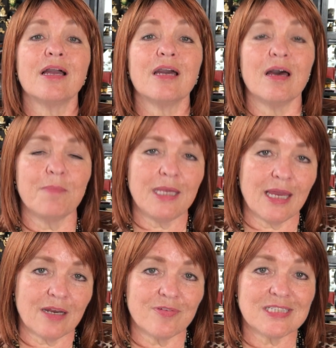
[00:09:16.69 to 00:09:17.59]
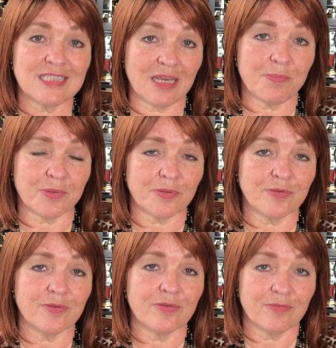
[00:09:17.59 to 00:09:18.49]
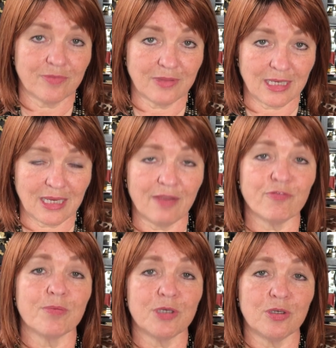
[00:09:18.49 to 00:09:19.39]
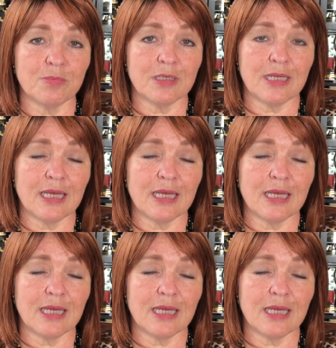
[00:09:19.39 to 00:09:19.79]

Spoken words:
coming out of a sample that came from a human.